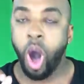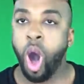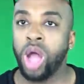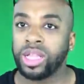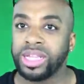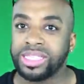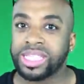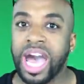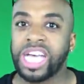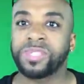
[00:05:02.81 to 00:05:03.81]
All of these
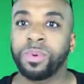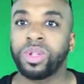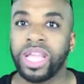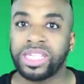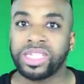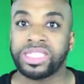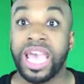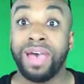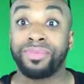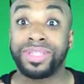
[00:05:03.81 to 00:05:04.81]
gospel legends
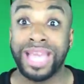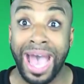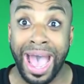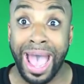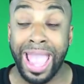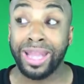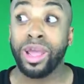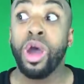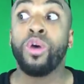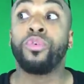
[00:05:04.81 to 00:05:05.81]
have died
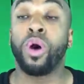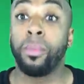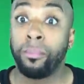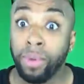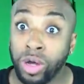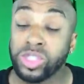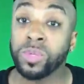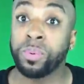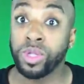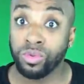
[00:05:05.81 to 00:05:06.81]
for a
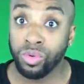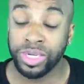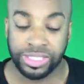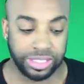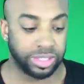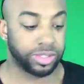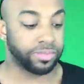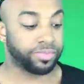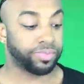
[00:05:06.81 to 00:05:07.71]
multiple of reasons.